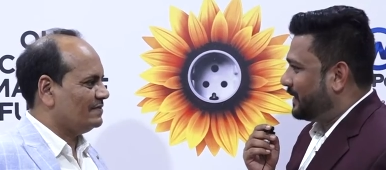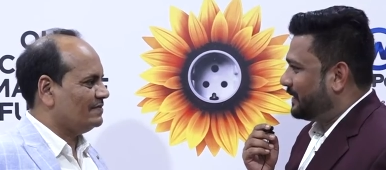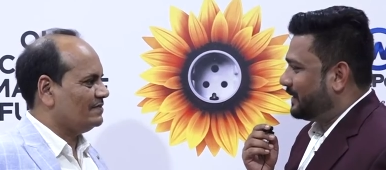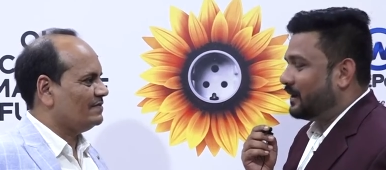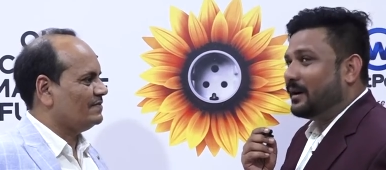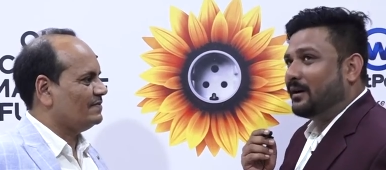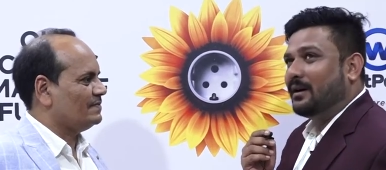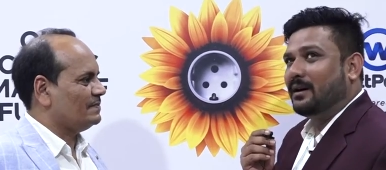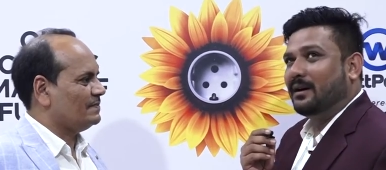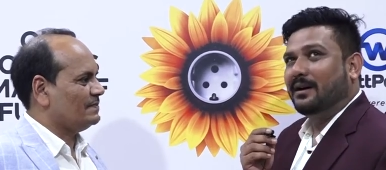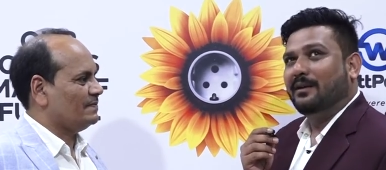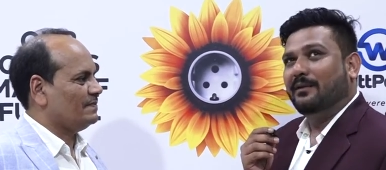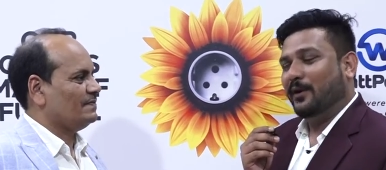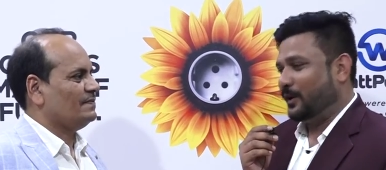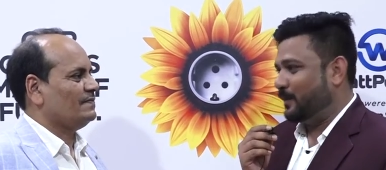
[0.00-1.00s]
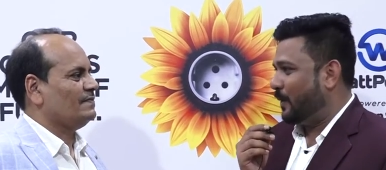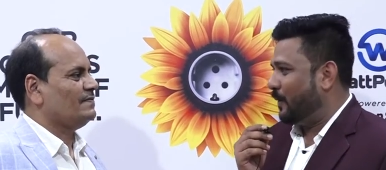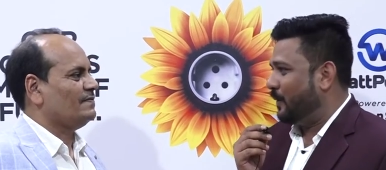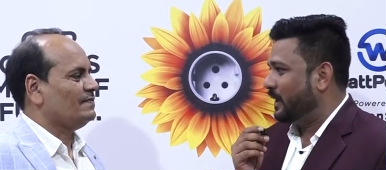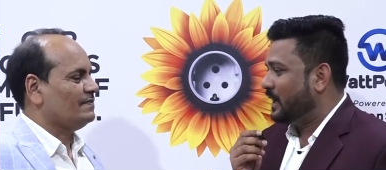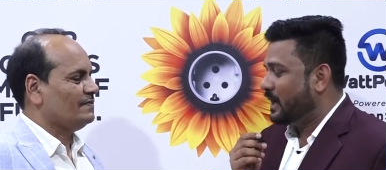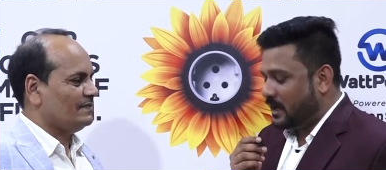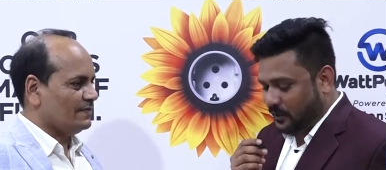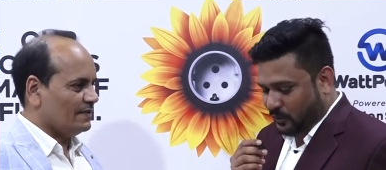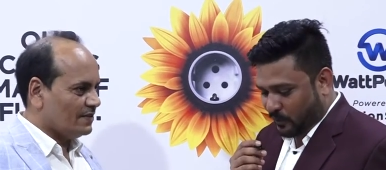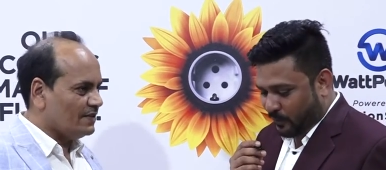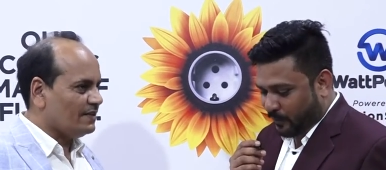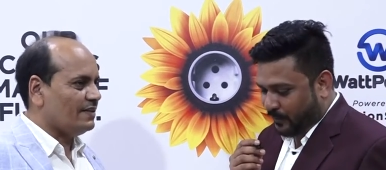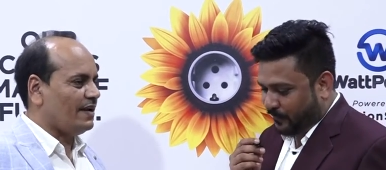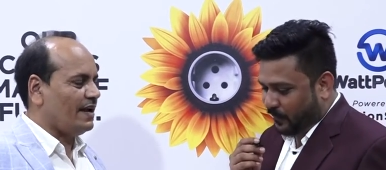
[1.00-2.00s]
Speaker 1: with uh, uh, Watt Power.
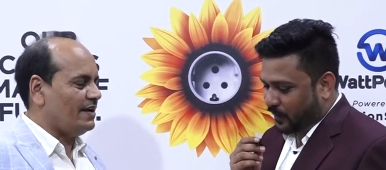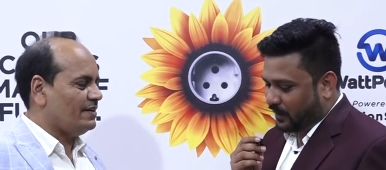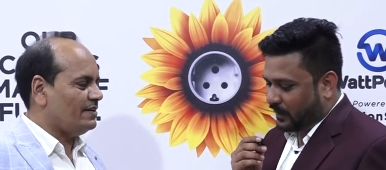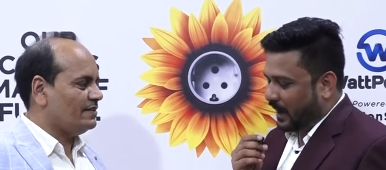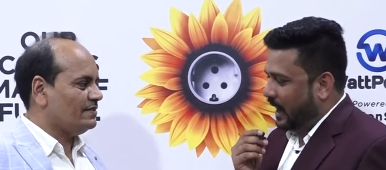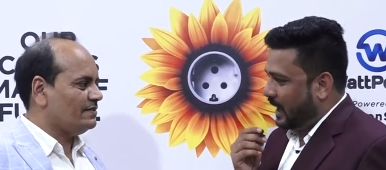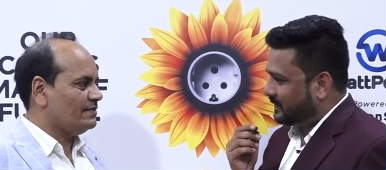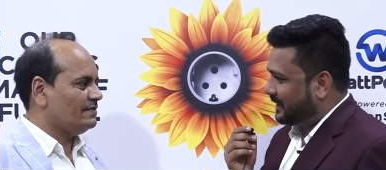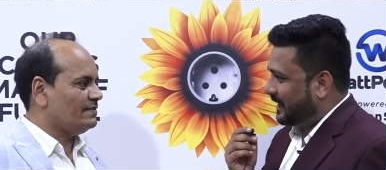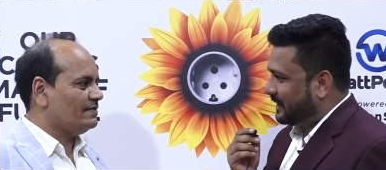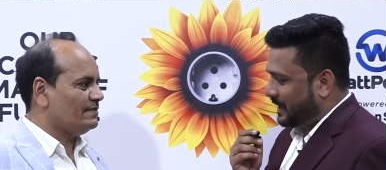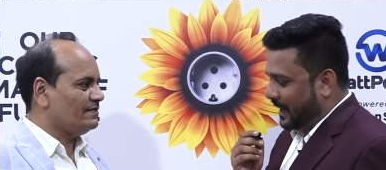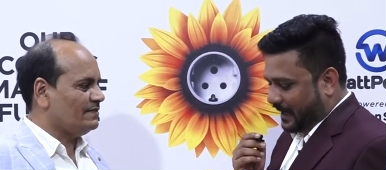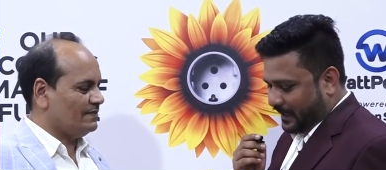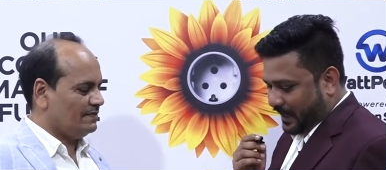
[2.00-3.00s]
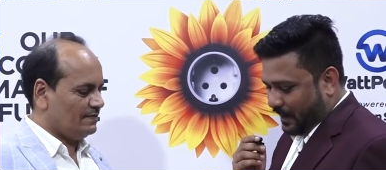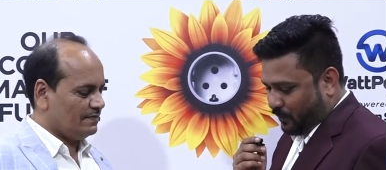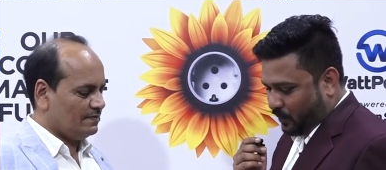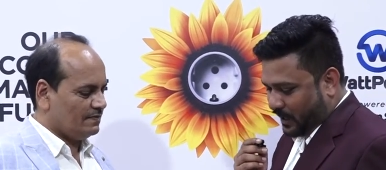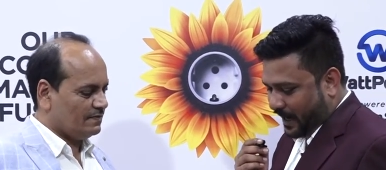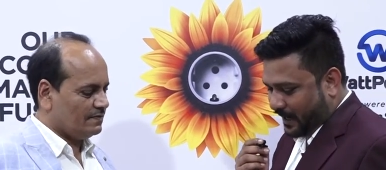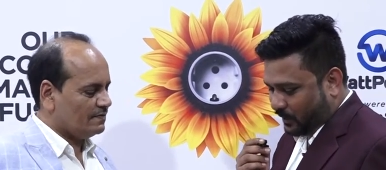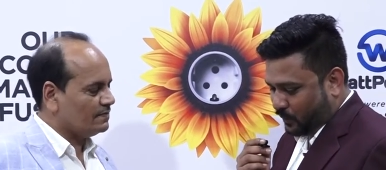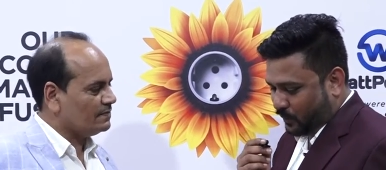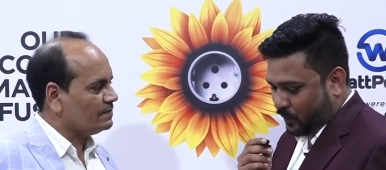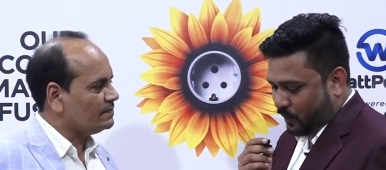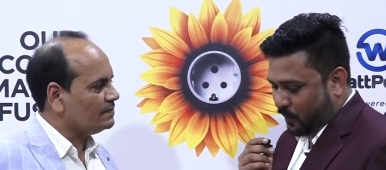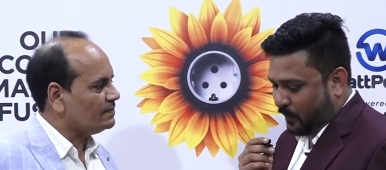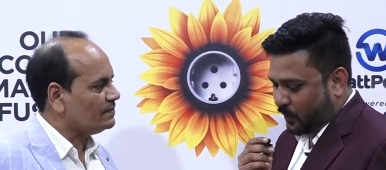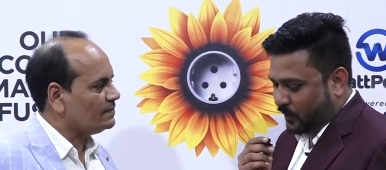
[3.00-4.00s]
So before asking that, I would like to
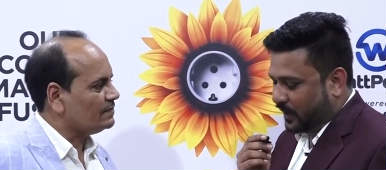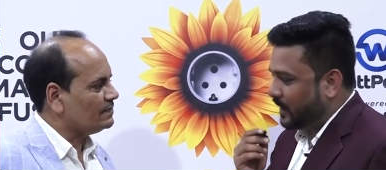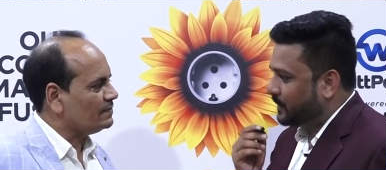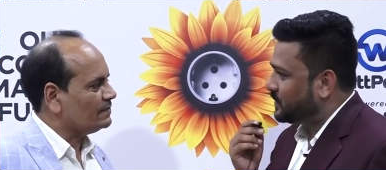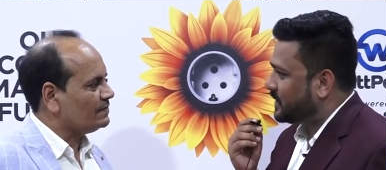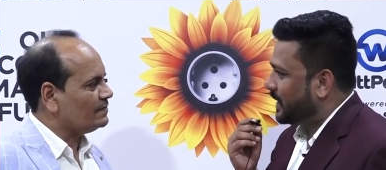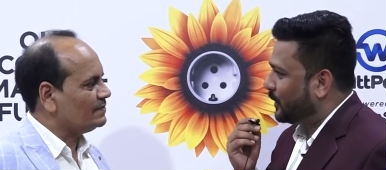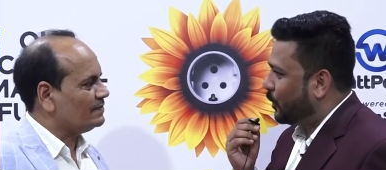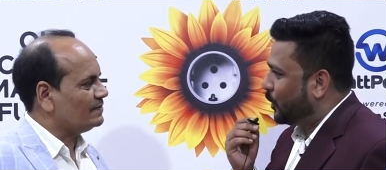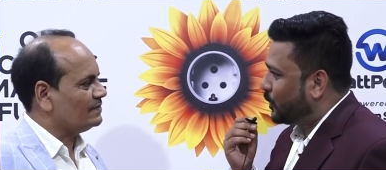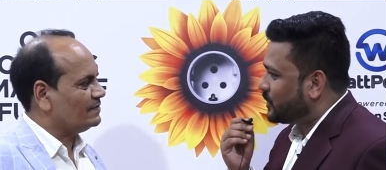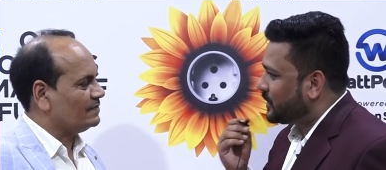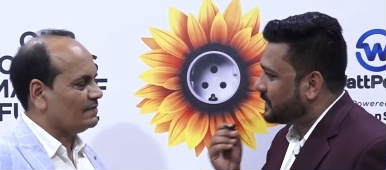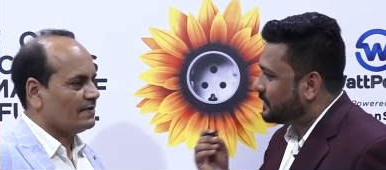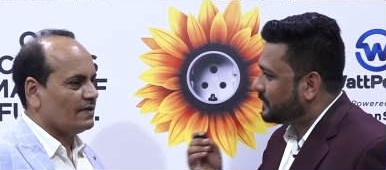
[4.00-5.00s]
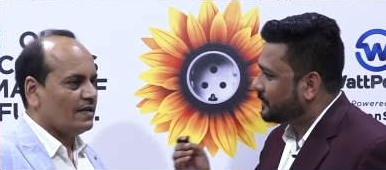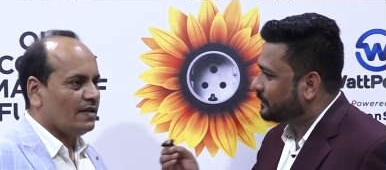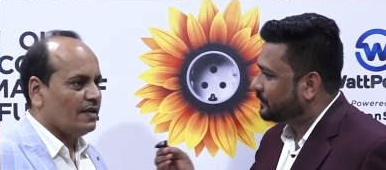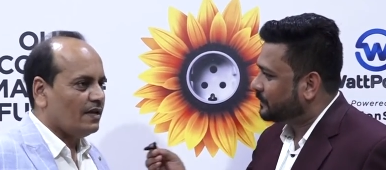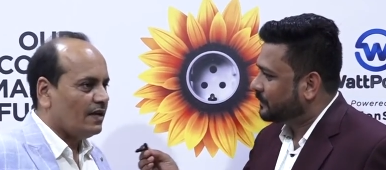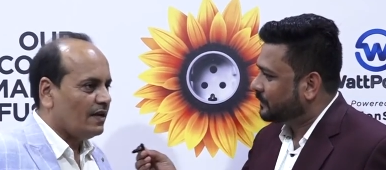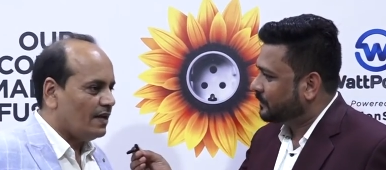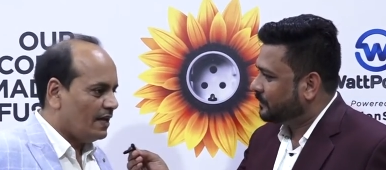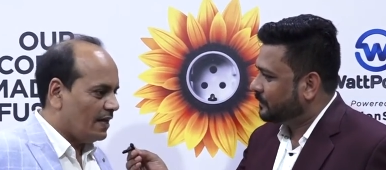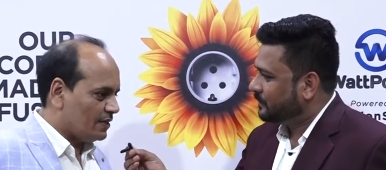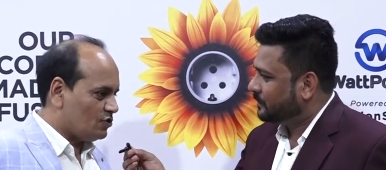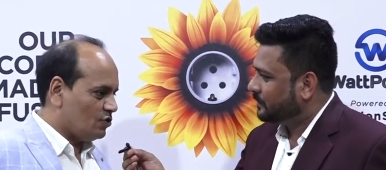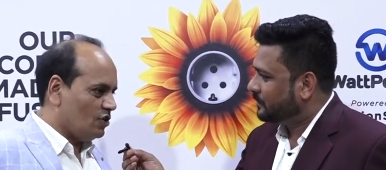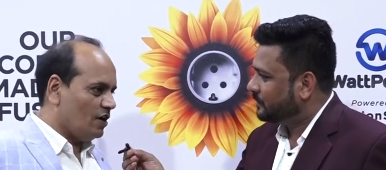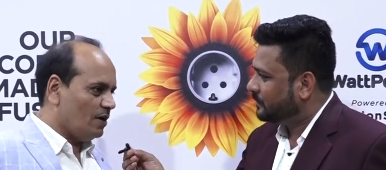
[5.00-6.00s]
know about Hermes Technologies.
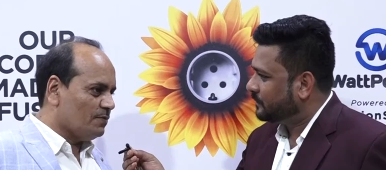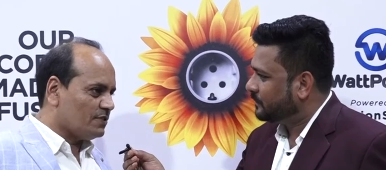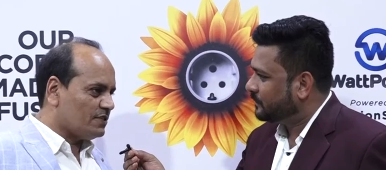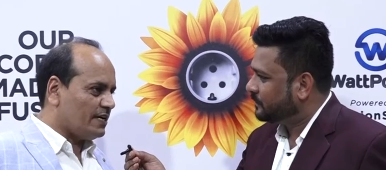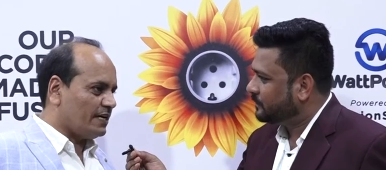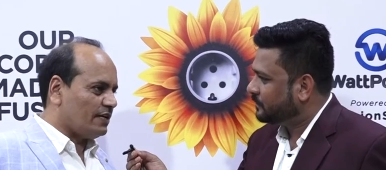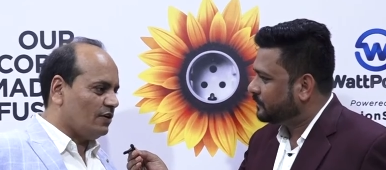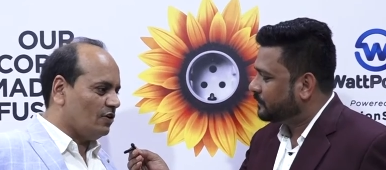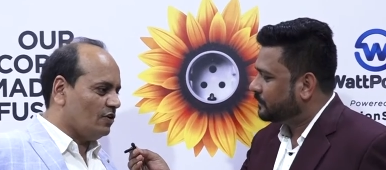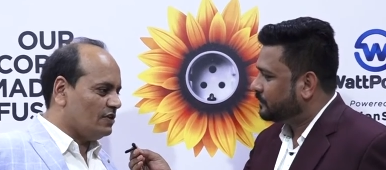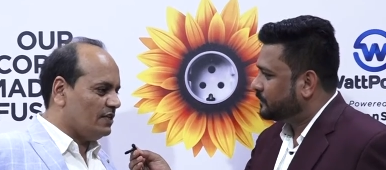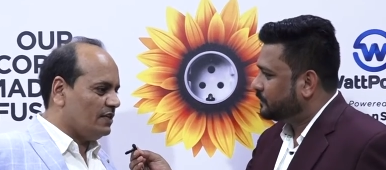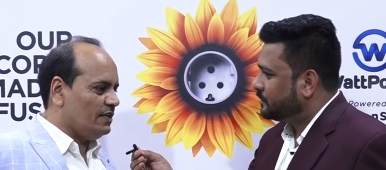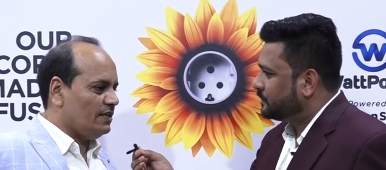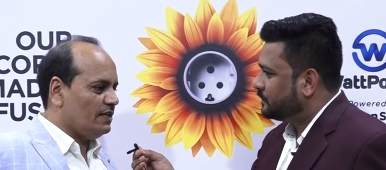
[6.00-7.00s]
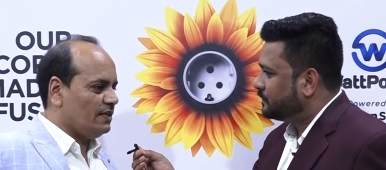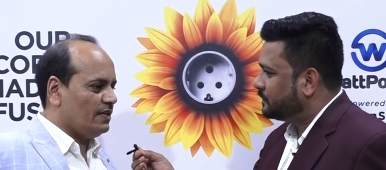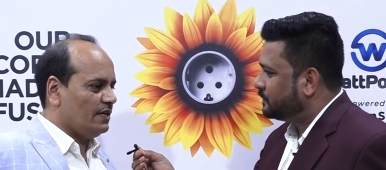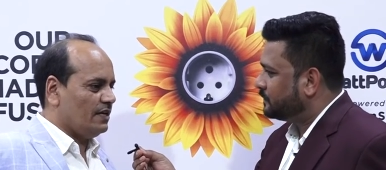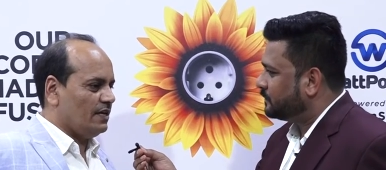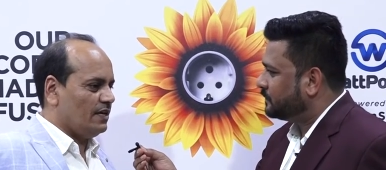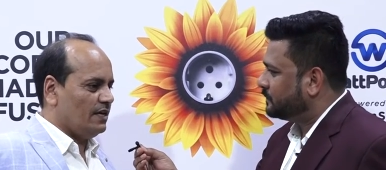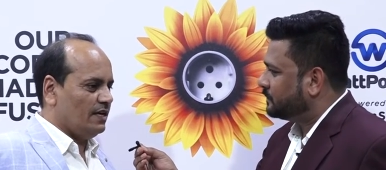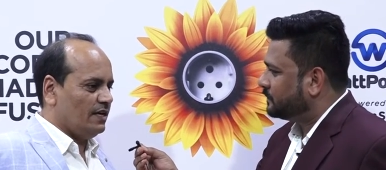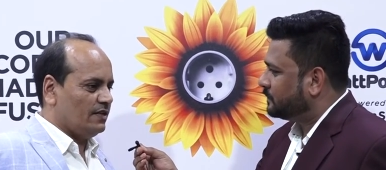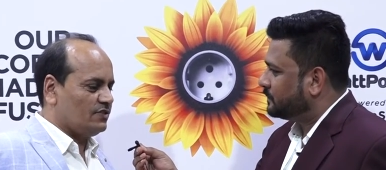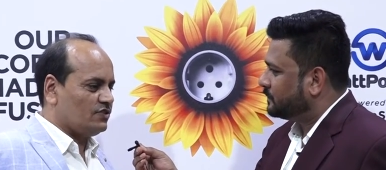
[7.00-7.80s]
Speaker 2: Actually, Hermes Technology uh,